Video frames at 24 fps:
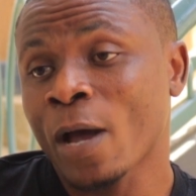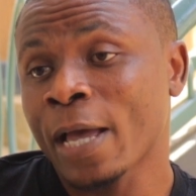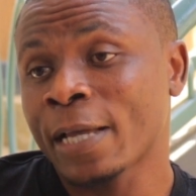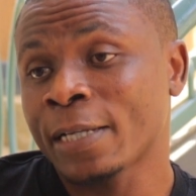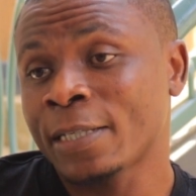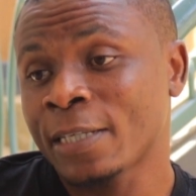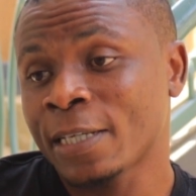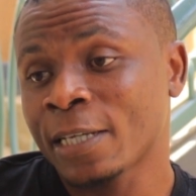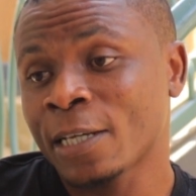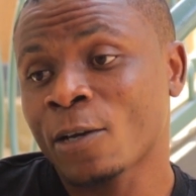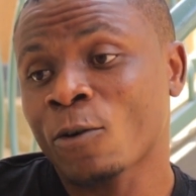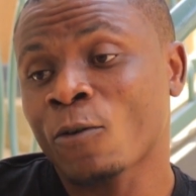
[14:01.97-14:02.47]
I
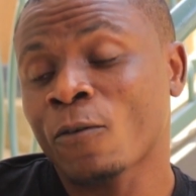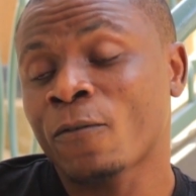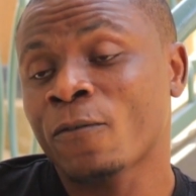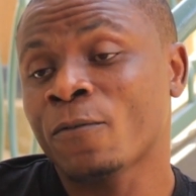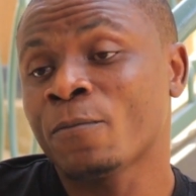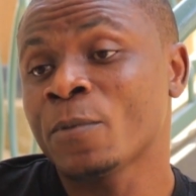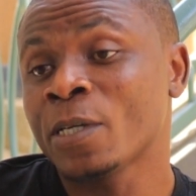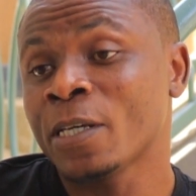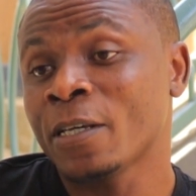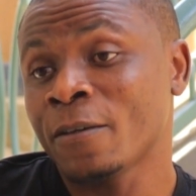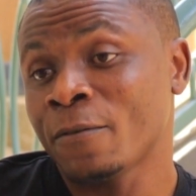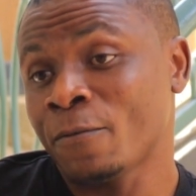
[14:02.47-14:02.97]
think
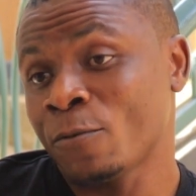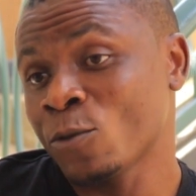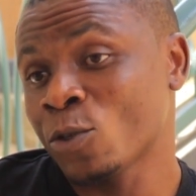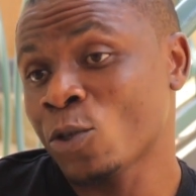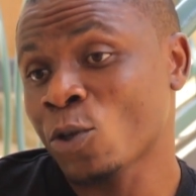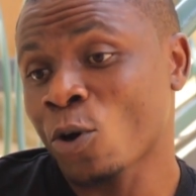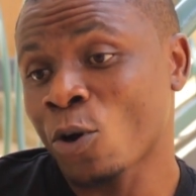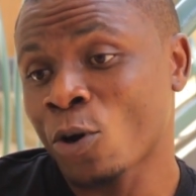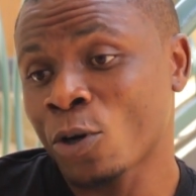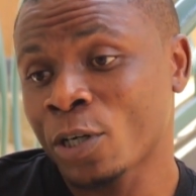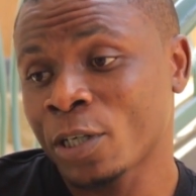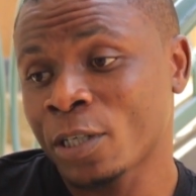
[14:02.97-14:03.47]
of me even
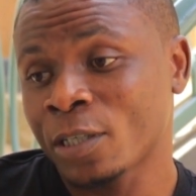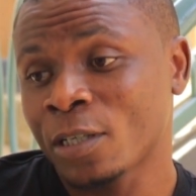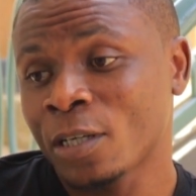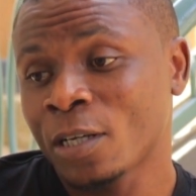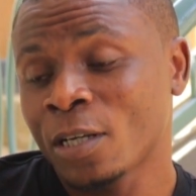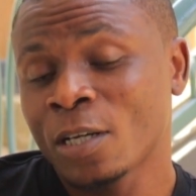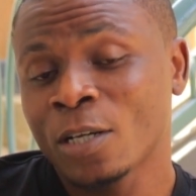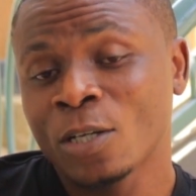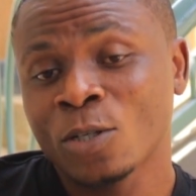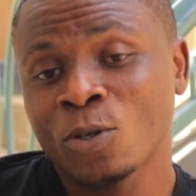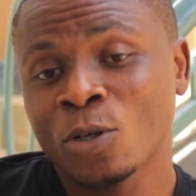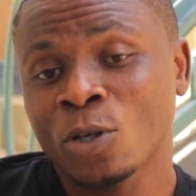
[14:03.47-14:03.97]
scoring.
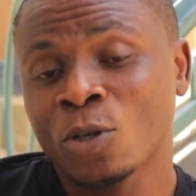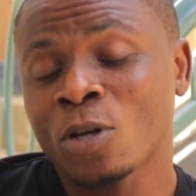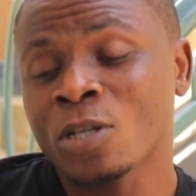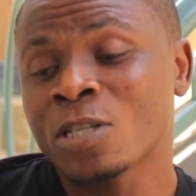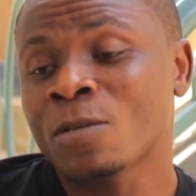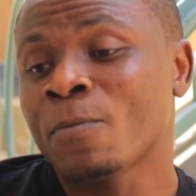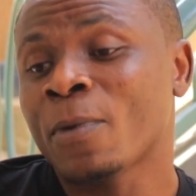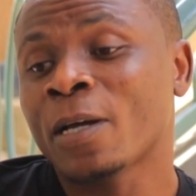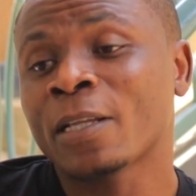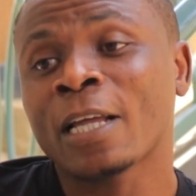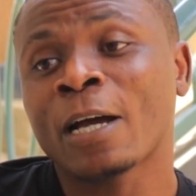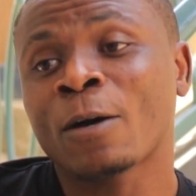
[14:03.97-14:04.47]
So it
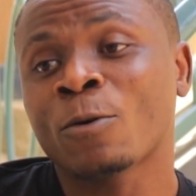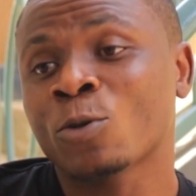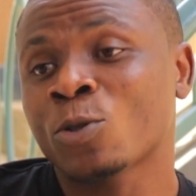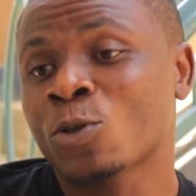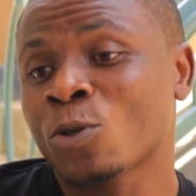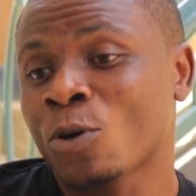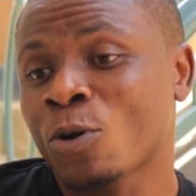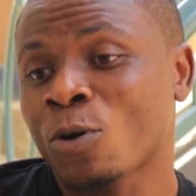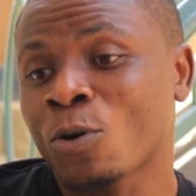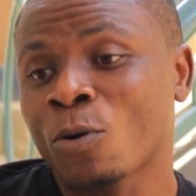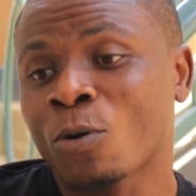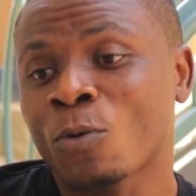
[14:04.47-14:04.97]
doesn't matter who
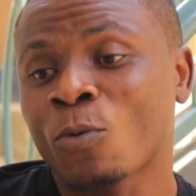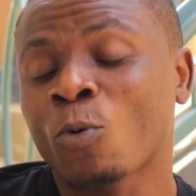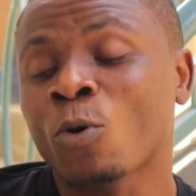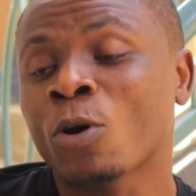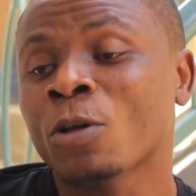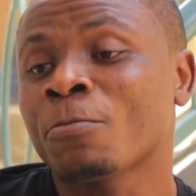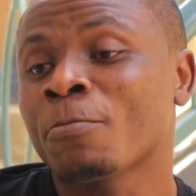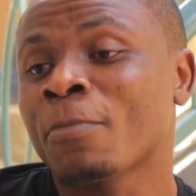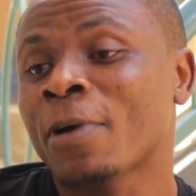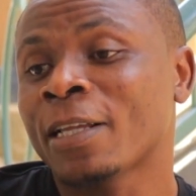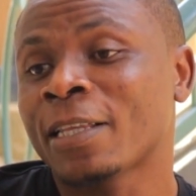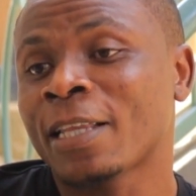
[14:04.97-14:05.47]
score.
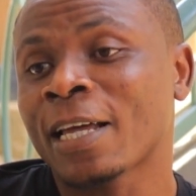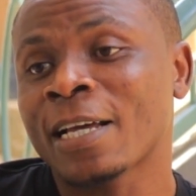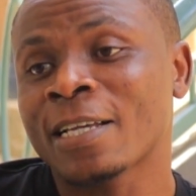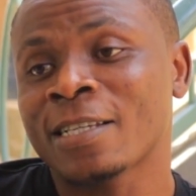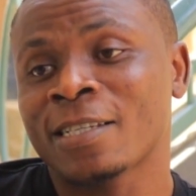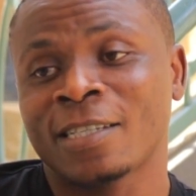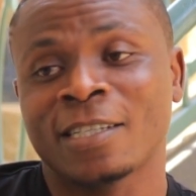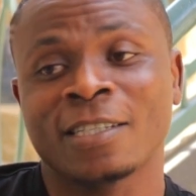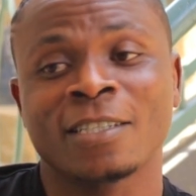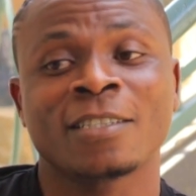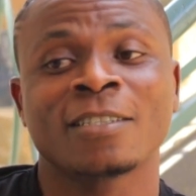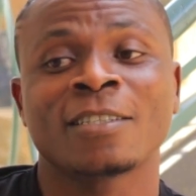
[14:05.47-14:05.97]
What
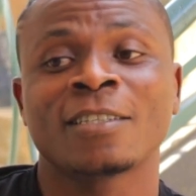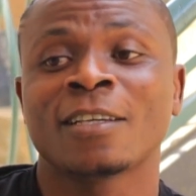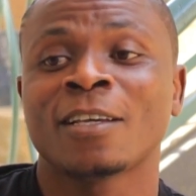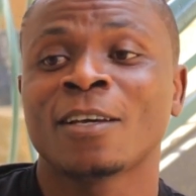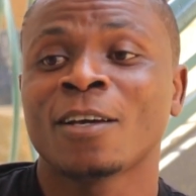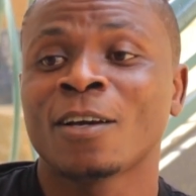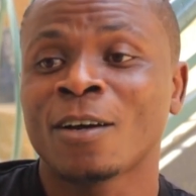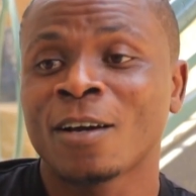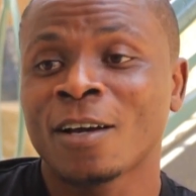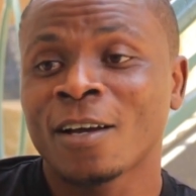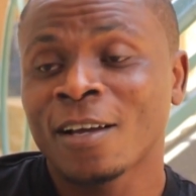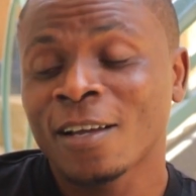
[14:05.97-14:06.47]
matters is
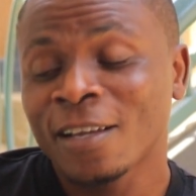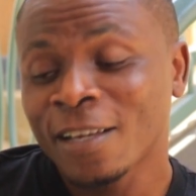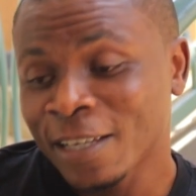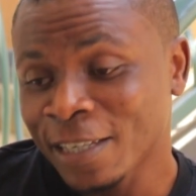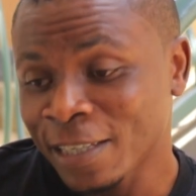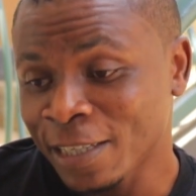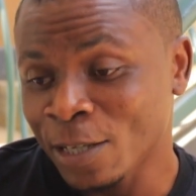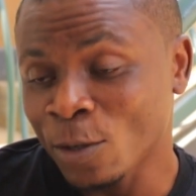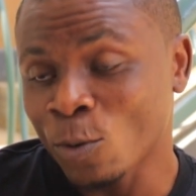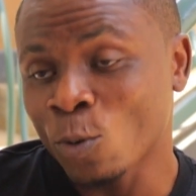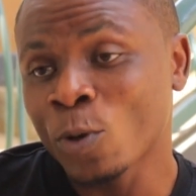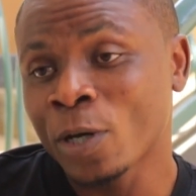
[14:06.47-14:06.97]

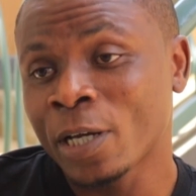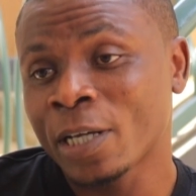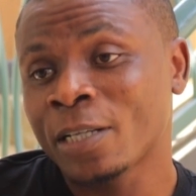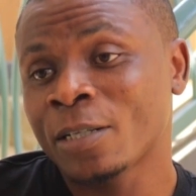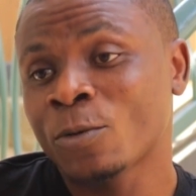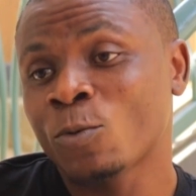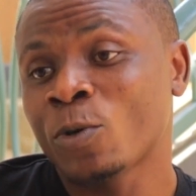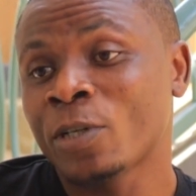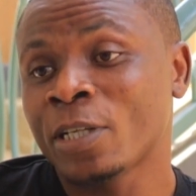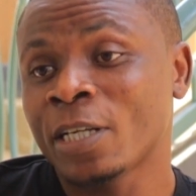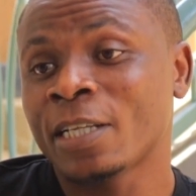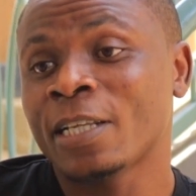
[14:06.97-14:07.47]
the
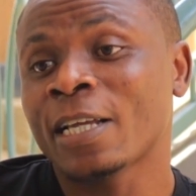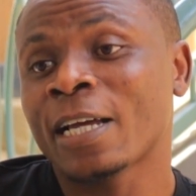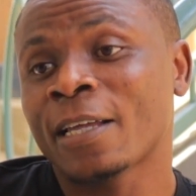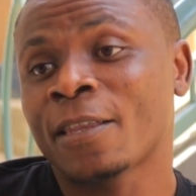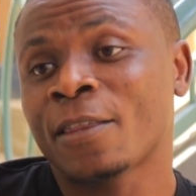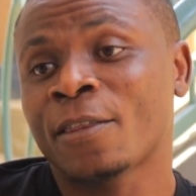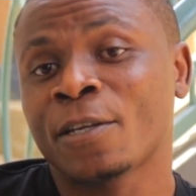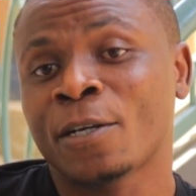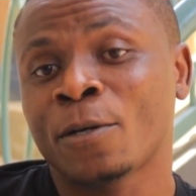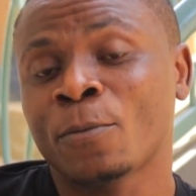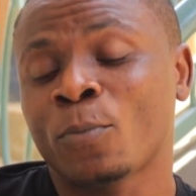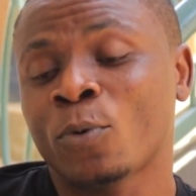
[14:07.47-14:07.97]
win. We need
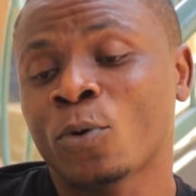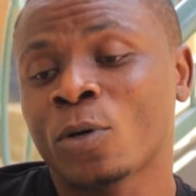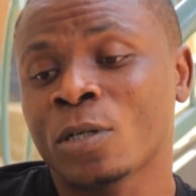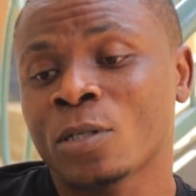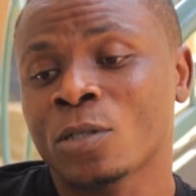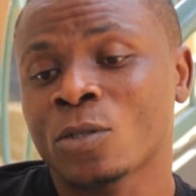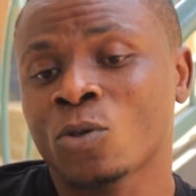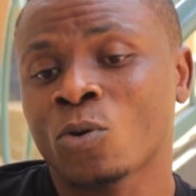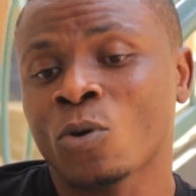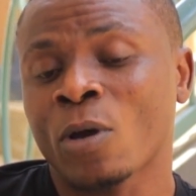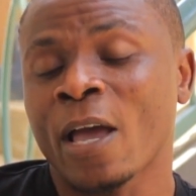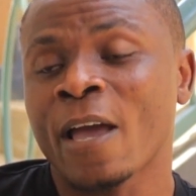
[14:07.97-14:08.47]
that three
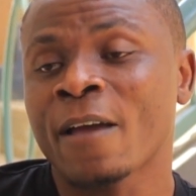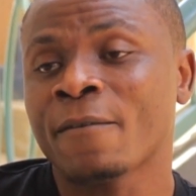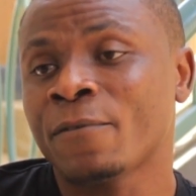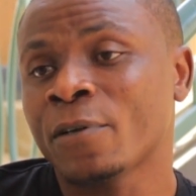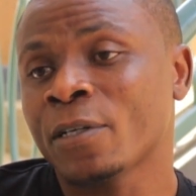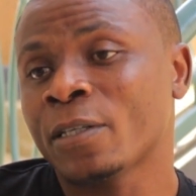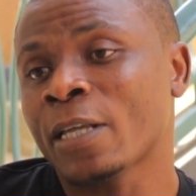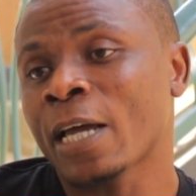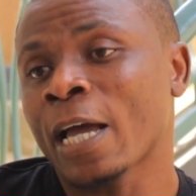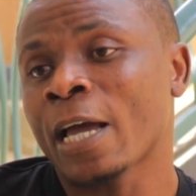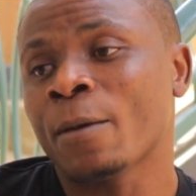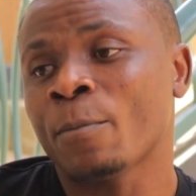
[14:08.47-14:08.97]
points. So
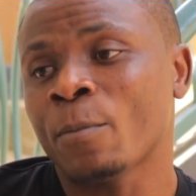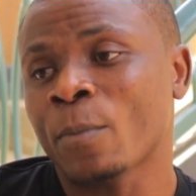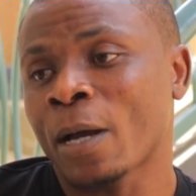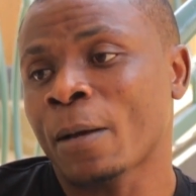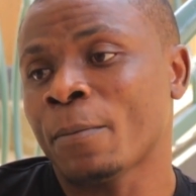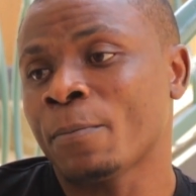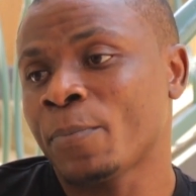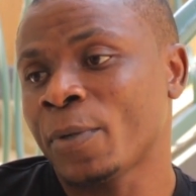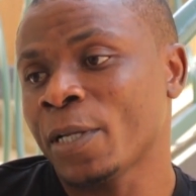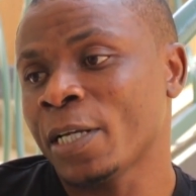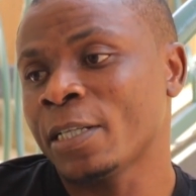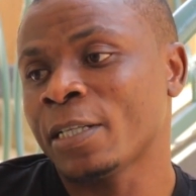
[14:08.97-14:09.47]
every time
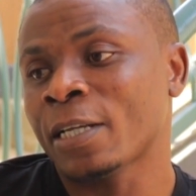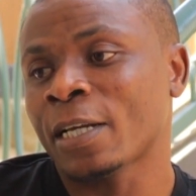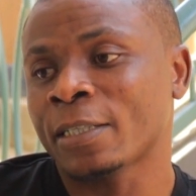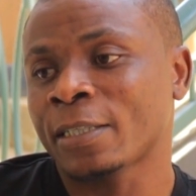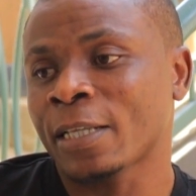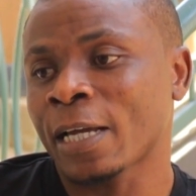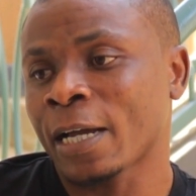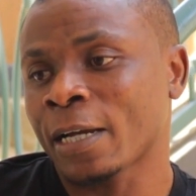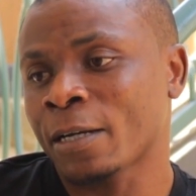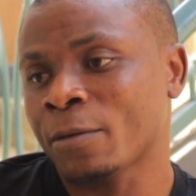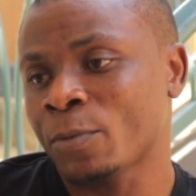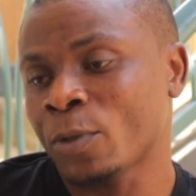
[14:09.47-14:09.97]
I'm playing
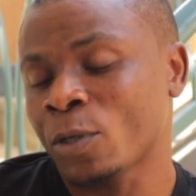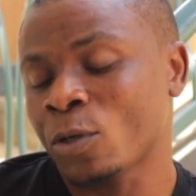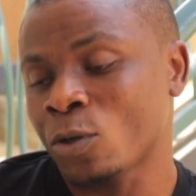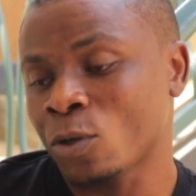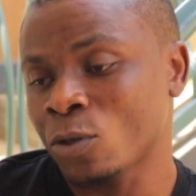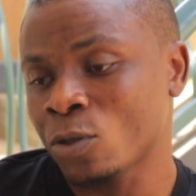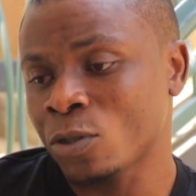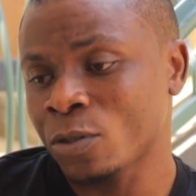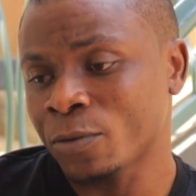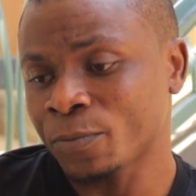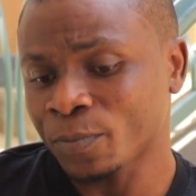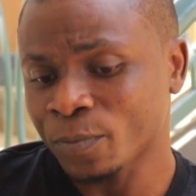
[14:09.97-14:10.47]
attack
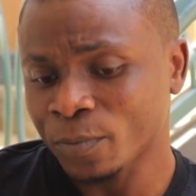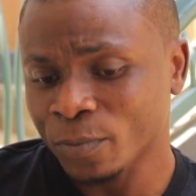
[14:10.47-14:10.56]
because